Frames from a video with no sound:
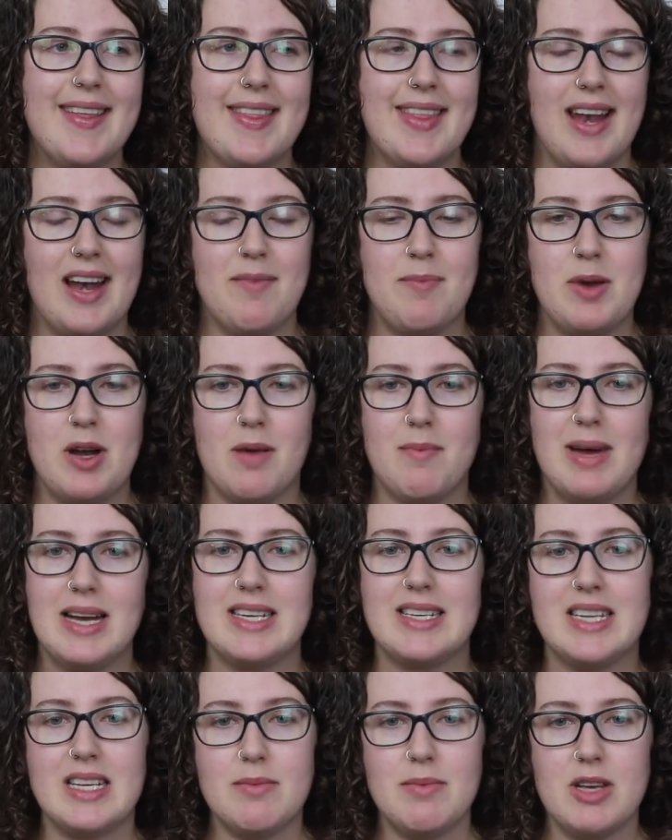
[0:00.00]
that have been on my
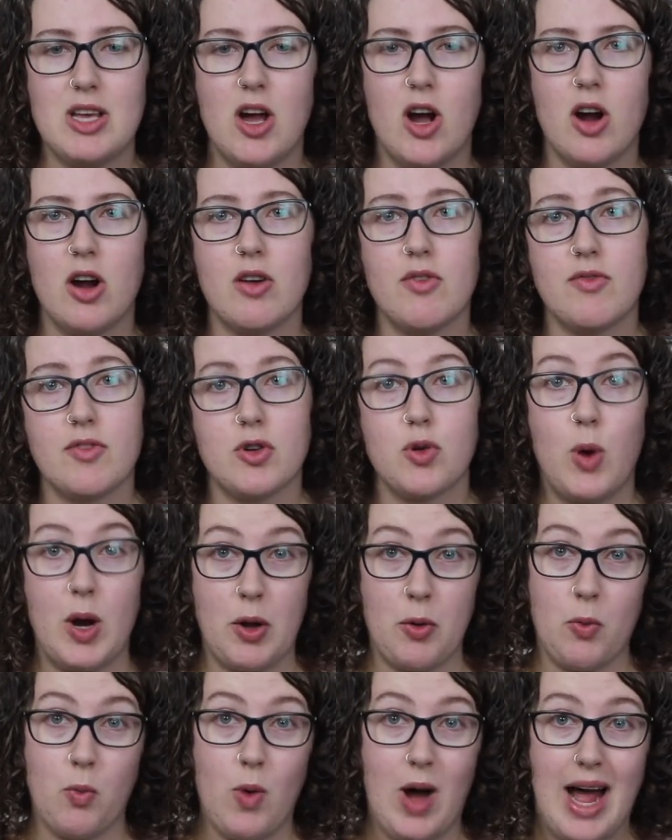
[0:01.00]
TBR for
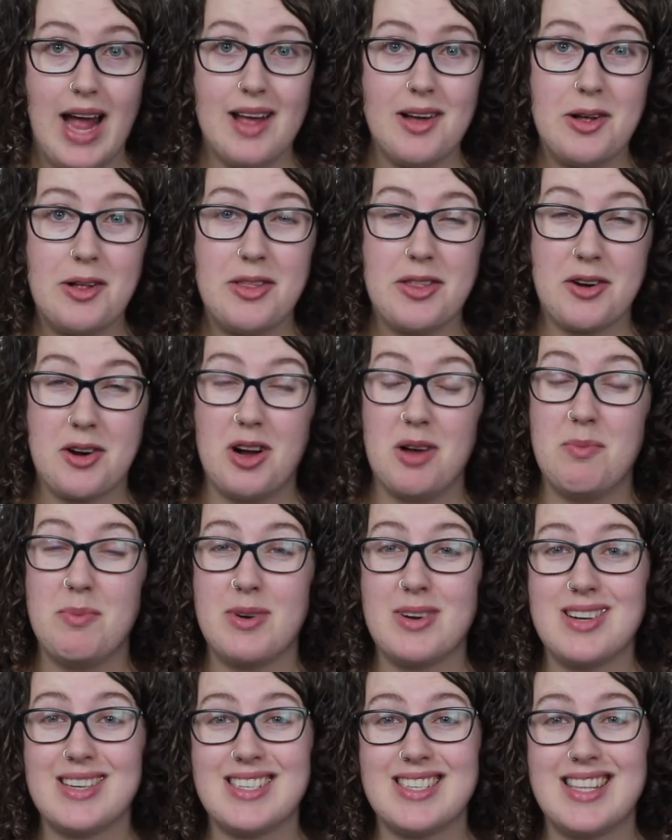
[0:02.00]
quite a while. They're all
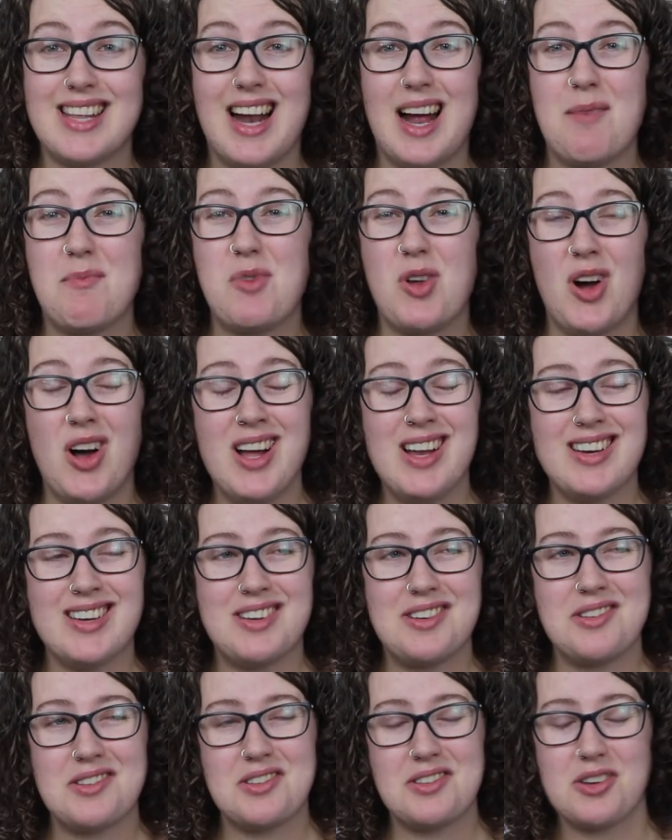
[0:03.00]
books that I'm not
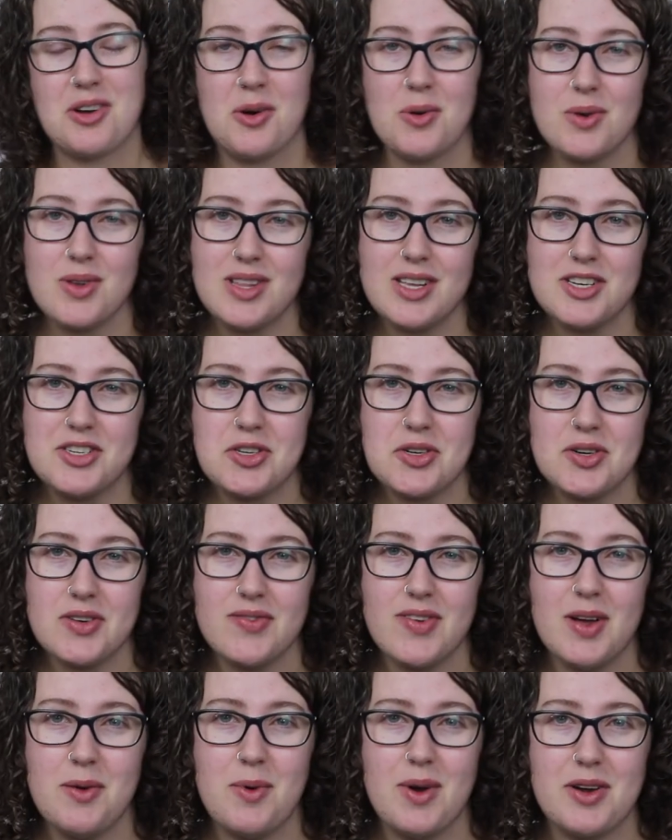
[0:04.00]
totally sure
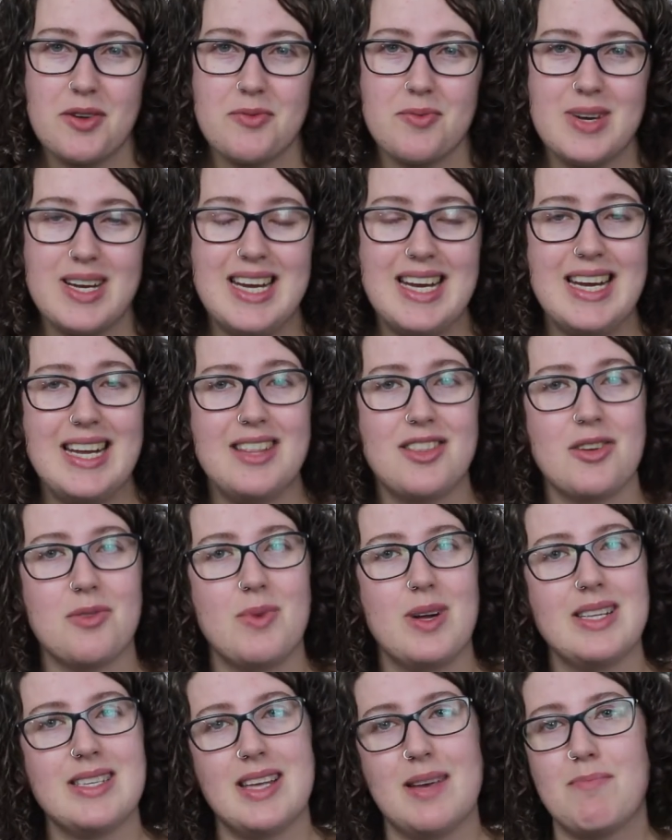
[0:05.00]
if I want to read. They're
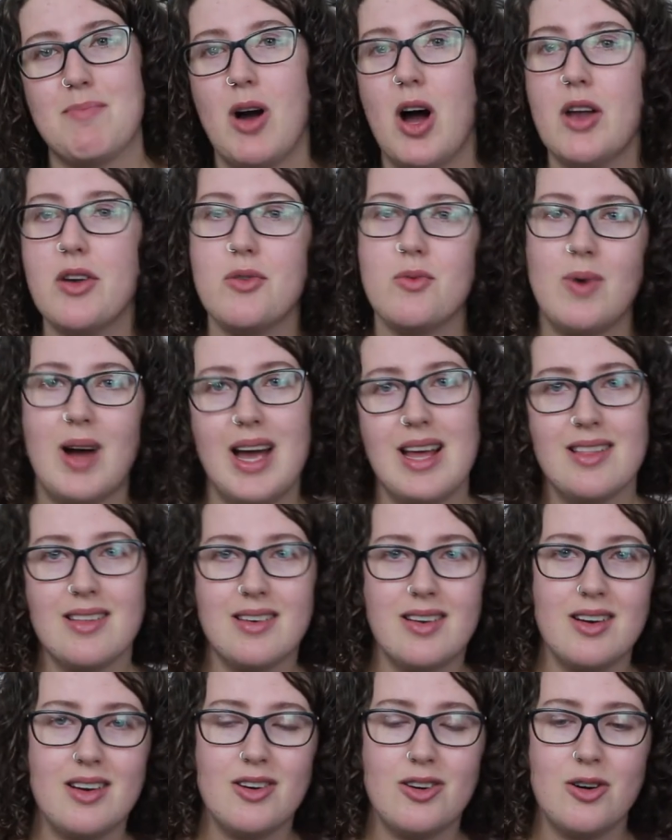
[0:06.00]
ones I bought a while
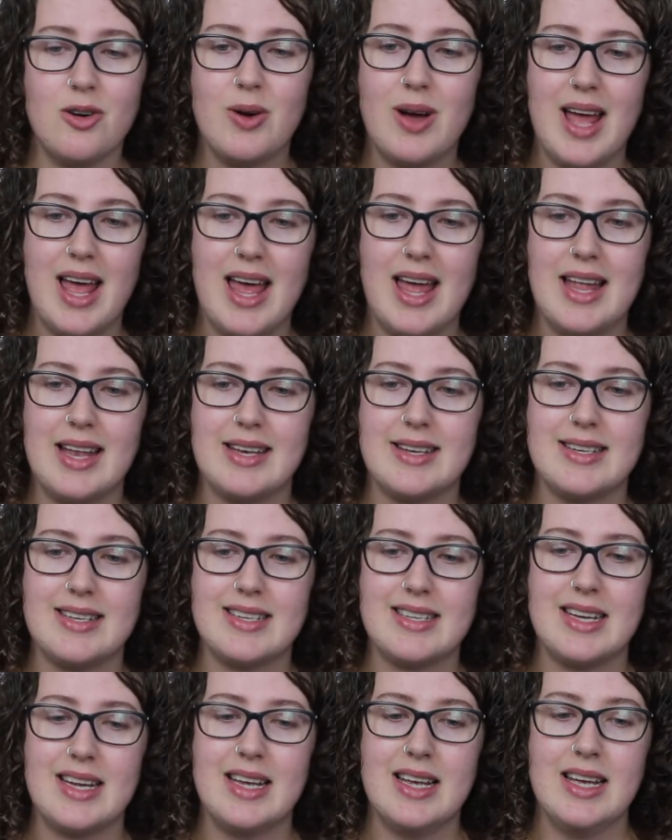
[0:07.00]
ago,
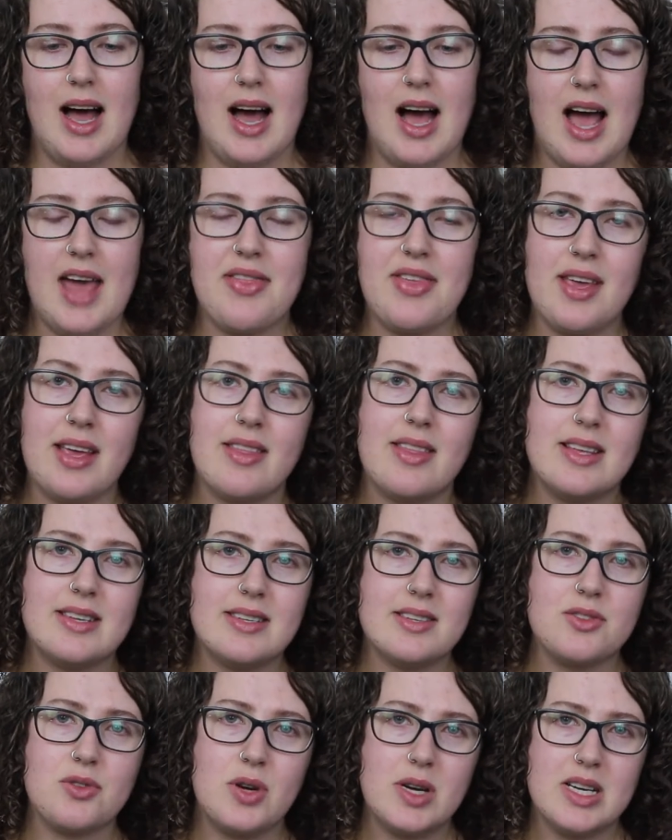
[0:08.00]
and I think
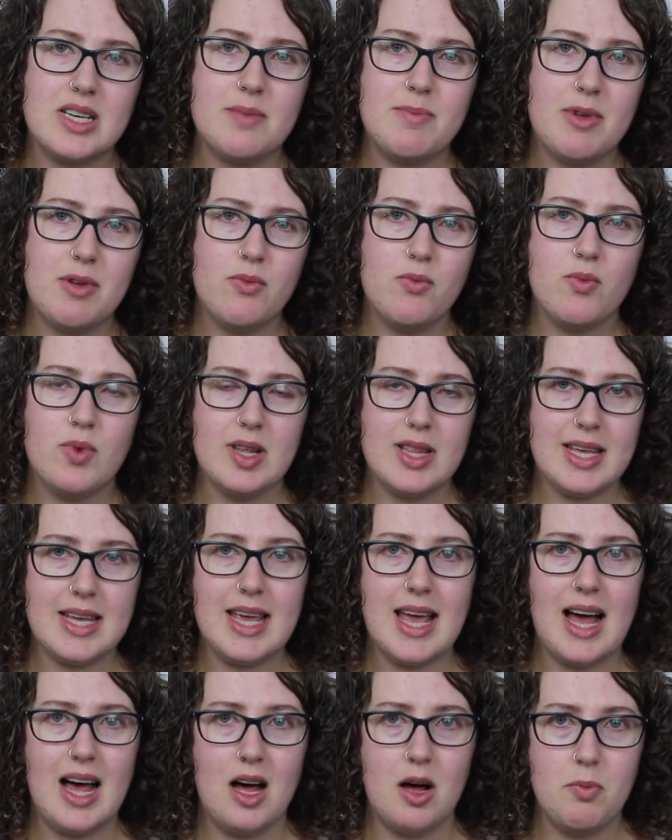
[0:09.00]
this is going to be
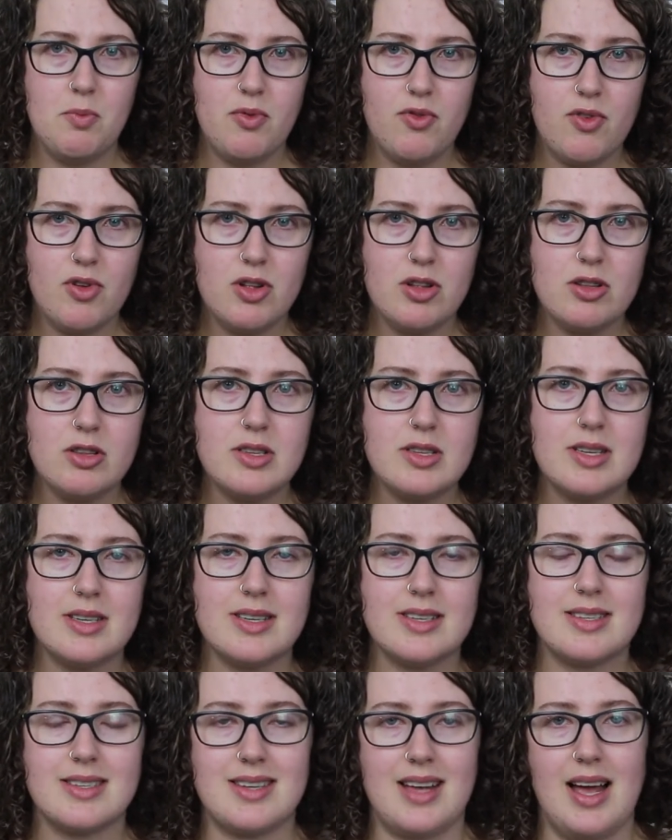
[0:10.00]
really helpful to
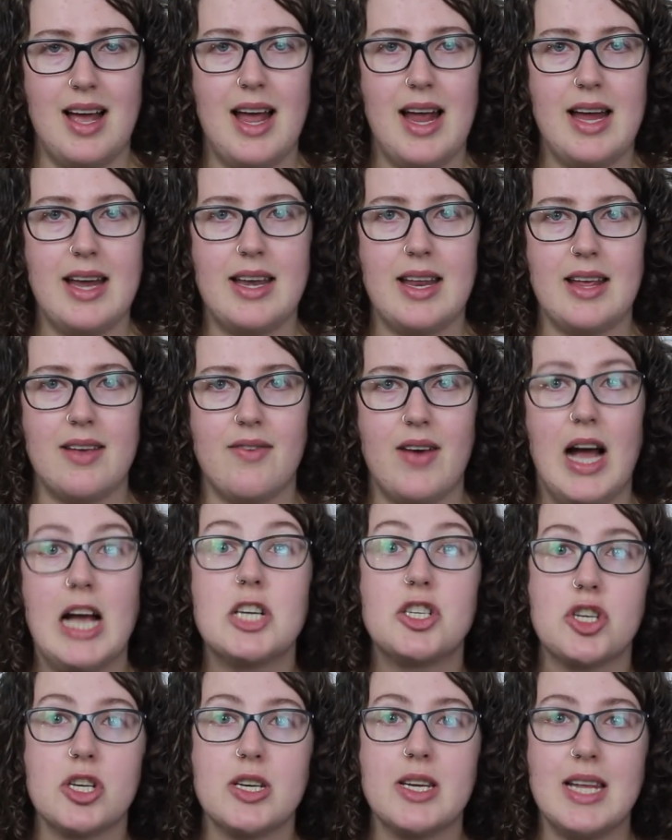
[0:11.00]
decide if I
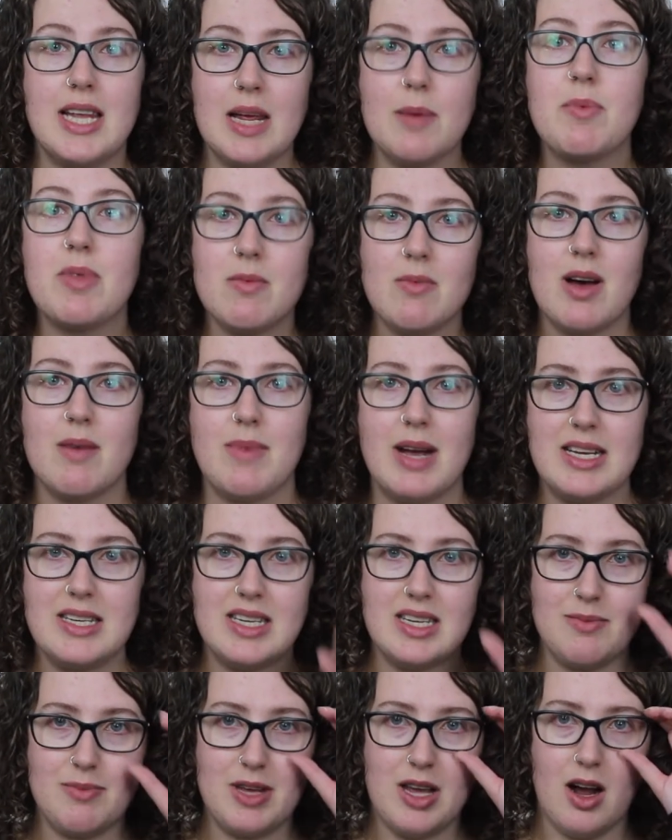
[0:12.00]
should keep them on my
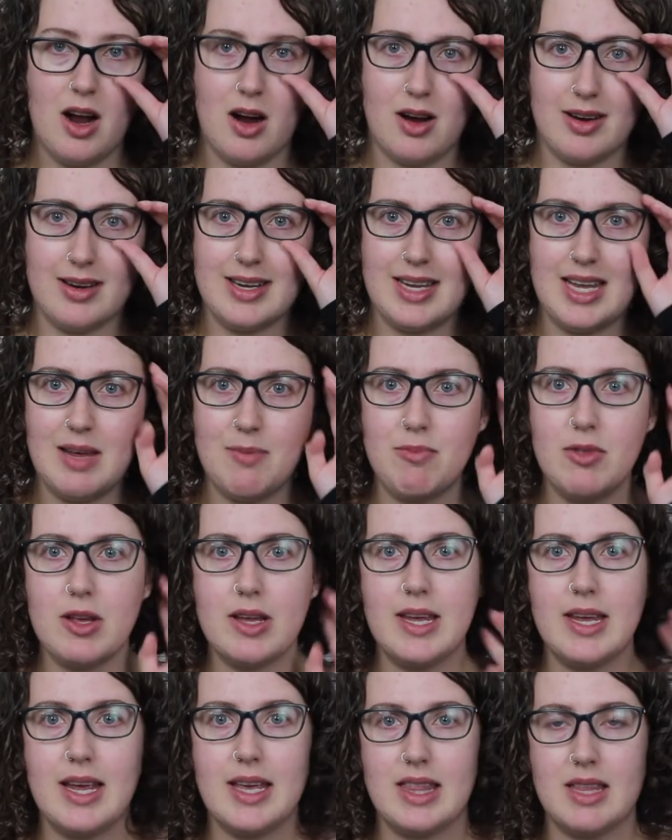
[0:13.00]
TBR and keep
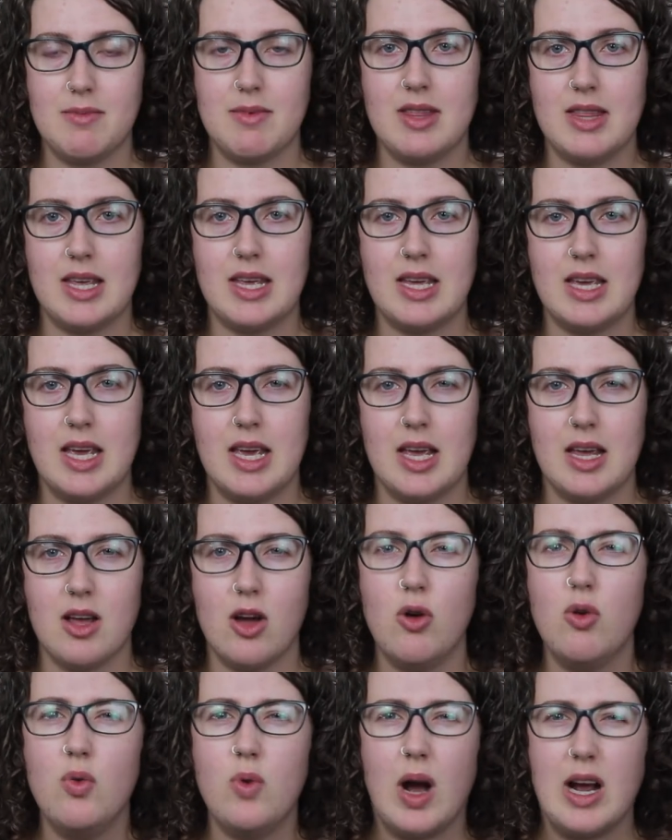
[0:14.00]
looking at them and
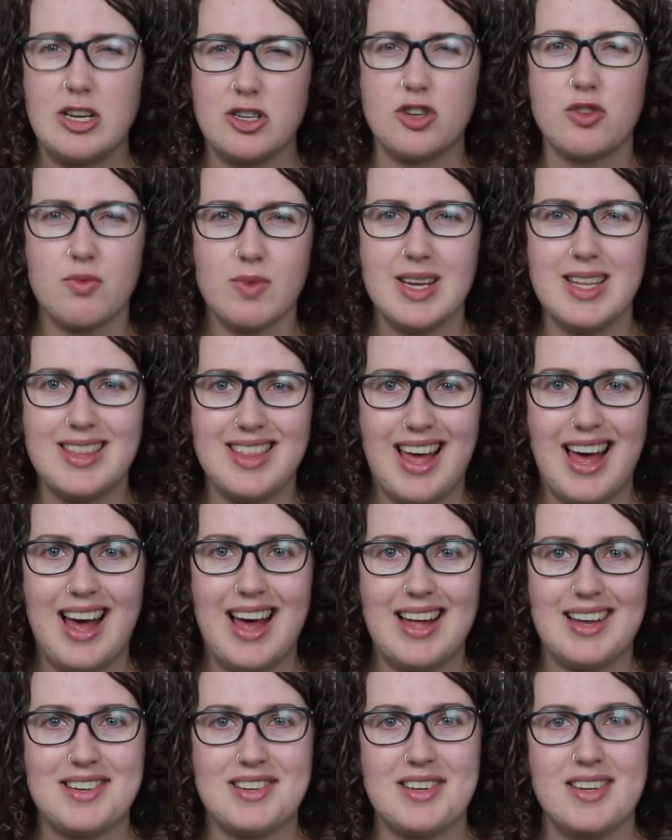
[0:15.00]
thinking, ooh, I should read
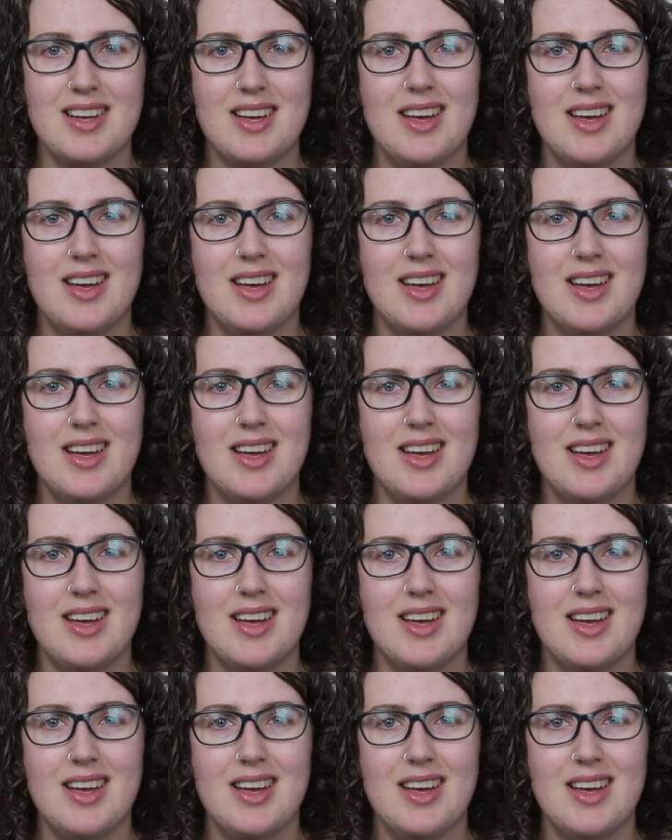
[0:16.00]
that,